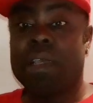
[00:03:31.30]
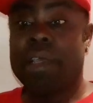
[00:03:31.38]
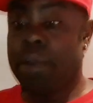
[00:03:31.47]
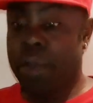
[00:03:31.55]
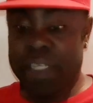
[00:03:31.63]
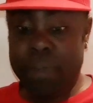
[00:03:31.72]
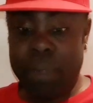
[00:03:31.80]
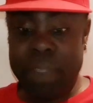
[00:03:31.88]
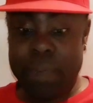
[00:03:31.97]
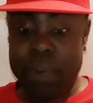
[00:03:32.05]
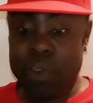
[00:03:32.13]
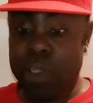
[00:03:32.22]
Anyways, my
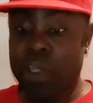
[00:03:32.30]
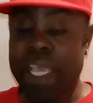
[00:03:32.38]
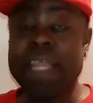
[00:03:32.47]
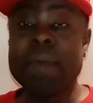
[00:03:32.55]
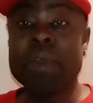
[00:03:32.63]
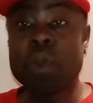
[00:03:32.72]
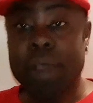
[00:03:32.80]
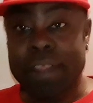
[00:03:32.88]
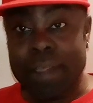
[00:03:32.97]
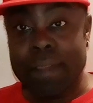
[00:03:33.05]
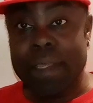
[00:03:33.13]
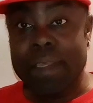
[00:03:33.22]
people, so you can let me know
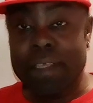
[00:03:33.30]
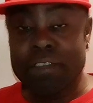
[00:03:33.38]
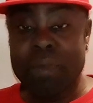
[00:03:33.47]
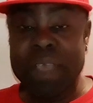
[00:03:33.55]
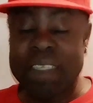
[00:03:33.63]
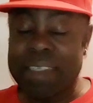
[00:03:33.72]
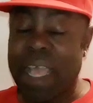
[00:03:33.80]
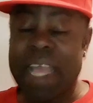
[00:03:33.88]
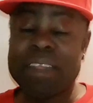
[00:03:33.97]
what you think. Yes, what I say.